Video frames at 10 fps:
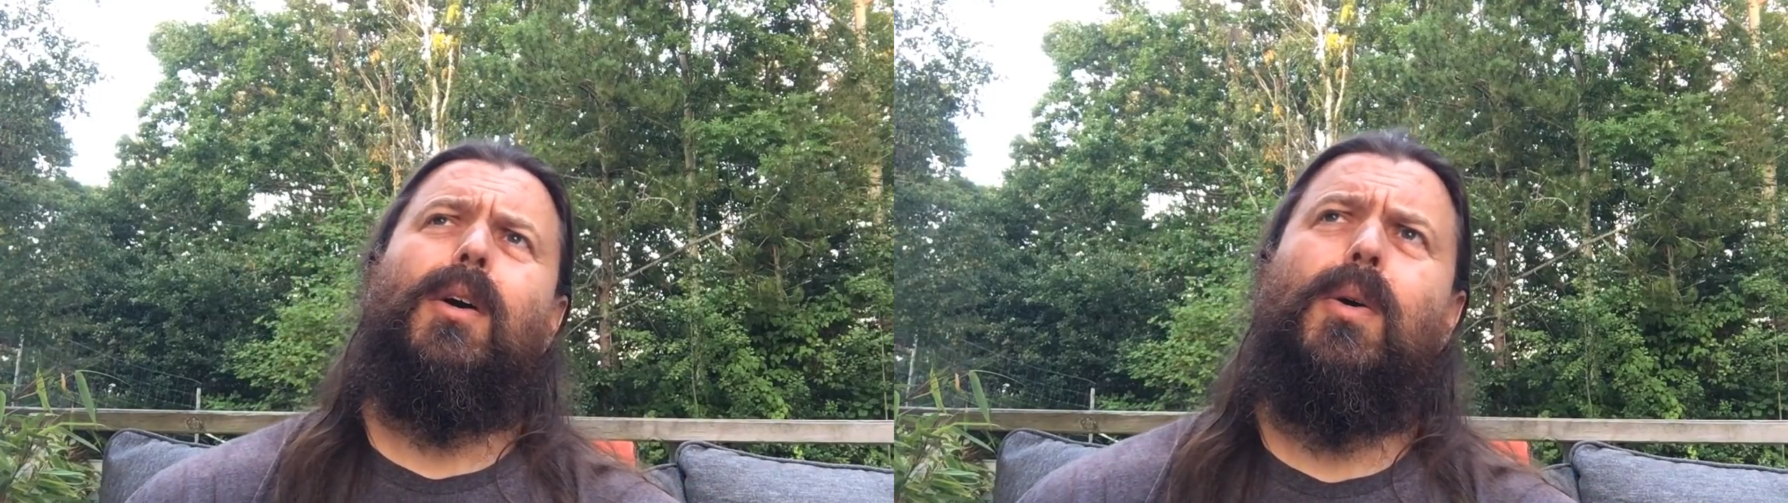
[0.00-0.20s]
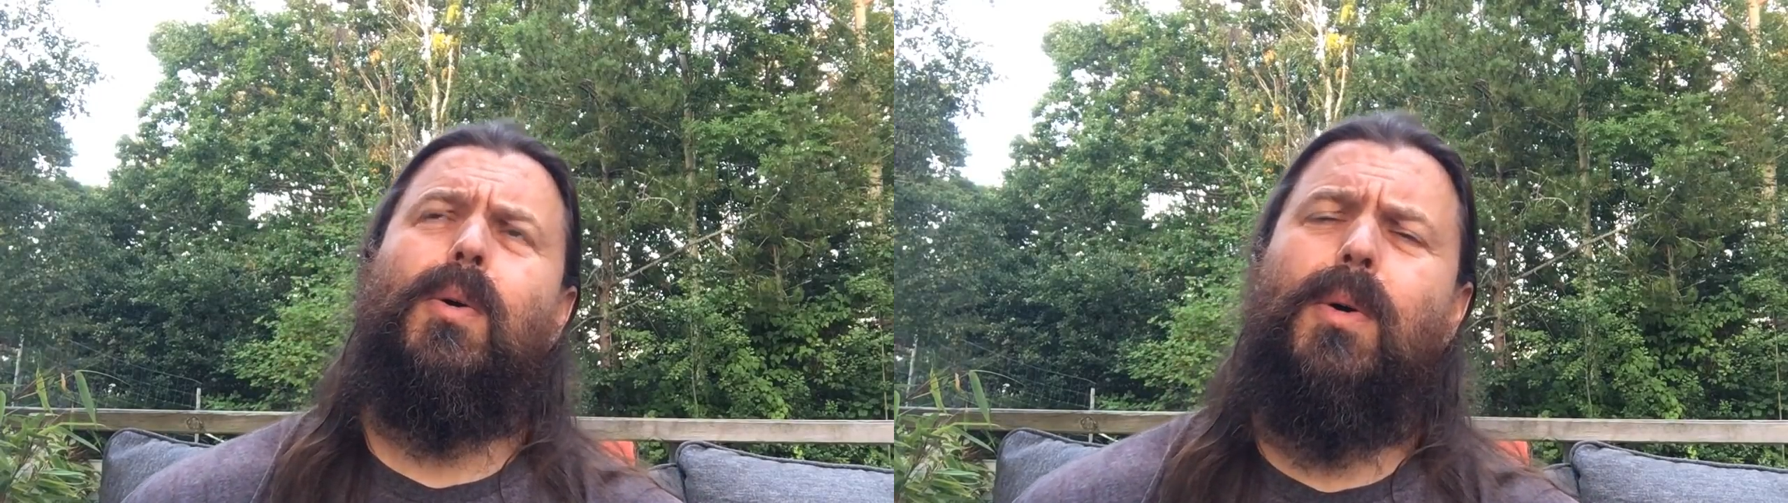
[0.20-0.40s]

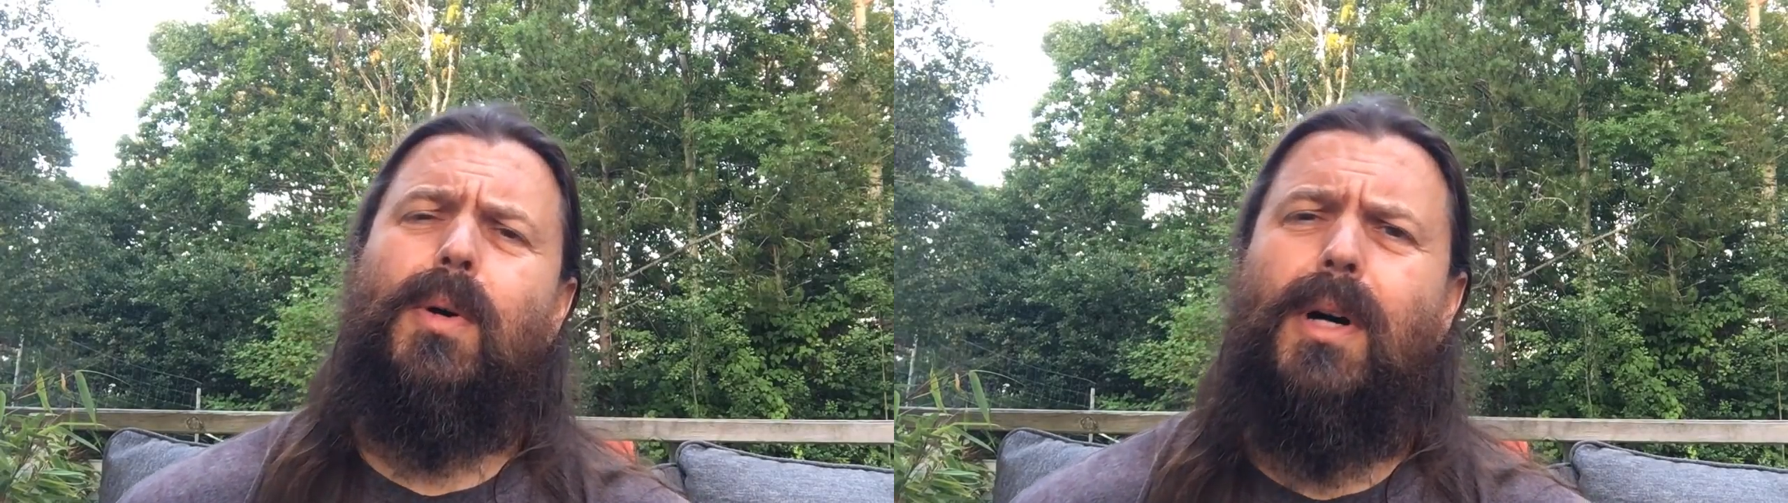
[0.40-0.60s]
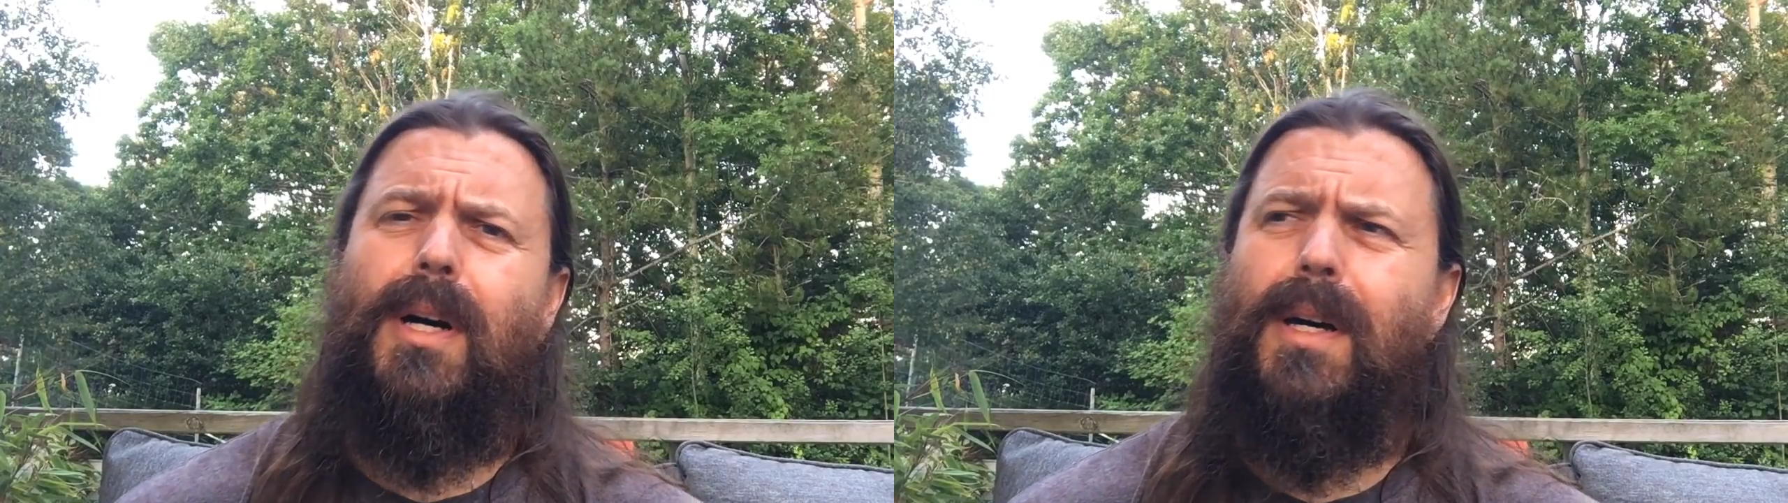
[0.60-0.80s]
who,